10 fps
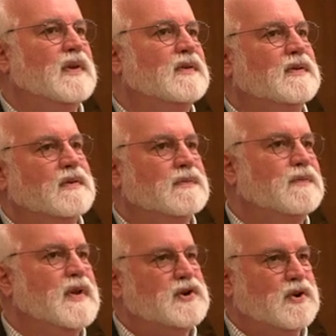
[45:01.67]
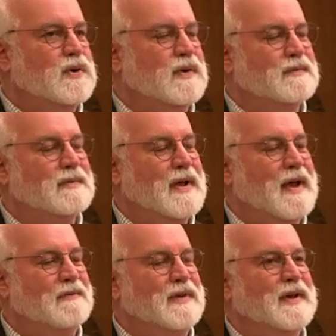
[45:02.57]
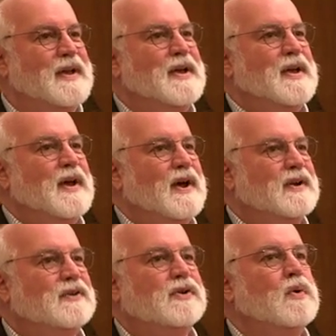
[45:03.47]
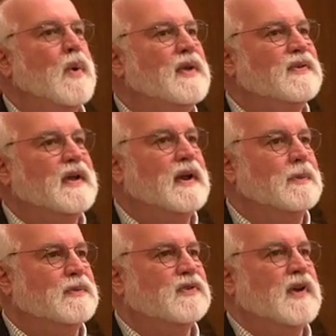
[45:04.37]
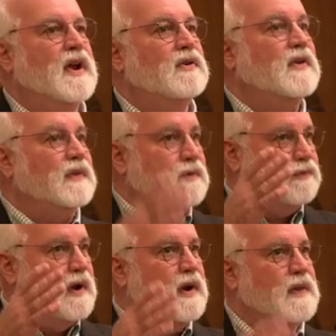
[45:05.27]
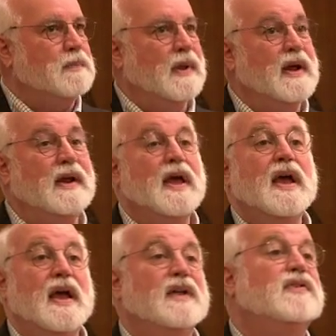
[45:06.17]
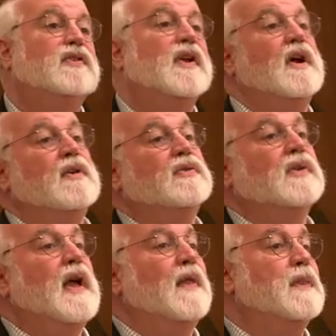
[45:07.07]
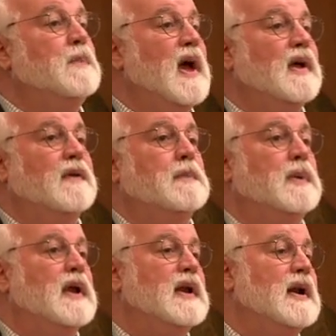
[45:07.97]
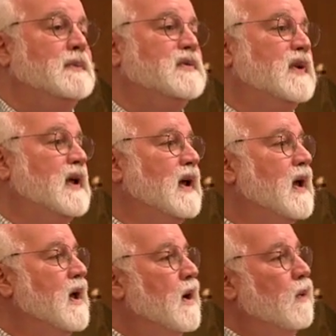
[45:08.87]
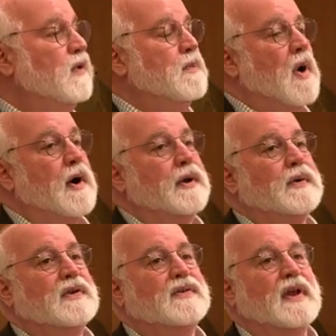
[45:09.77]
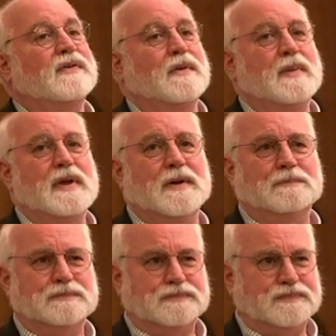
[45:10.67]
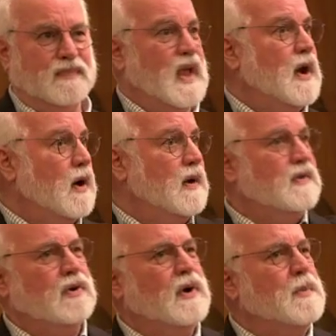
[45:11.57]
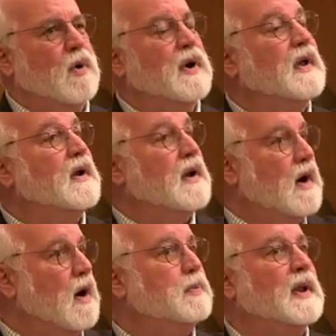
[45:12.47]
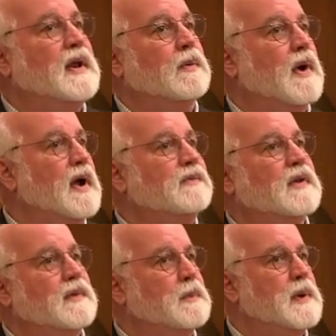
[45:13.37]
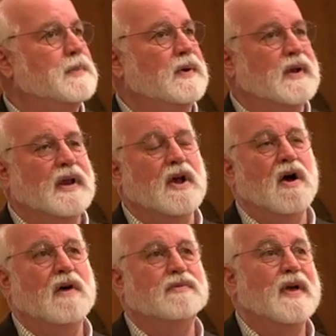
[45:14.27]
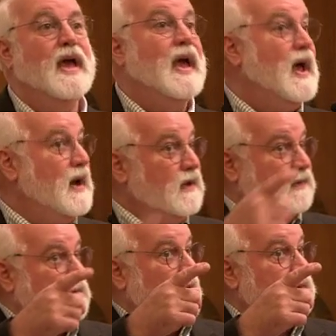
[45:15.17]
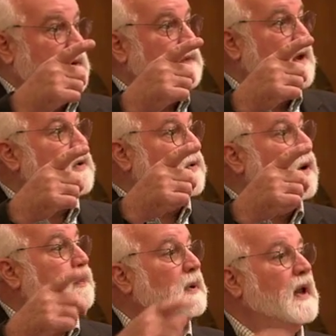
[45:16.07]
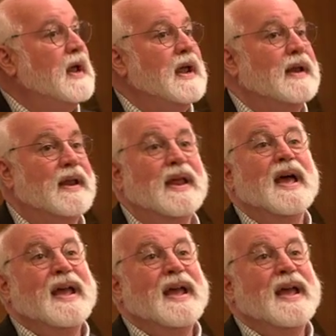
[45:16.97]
is featured in having 2 ways to get up: stairs at the front of the plane and stairs at the back of the plane. And I'm sitting with Mario, he's next to me, and it's early morning, and our plane arrives and the people are getting off. And I said, "There's our plane." And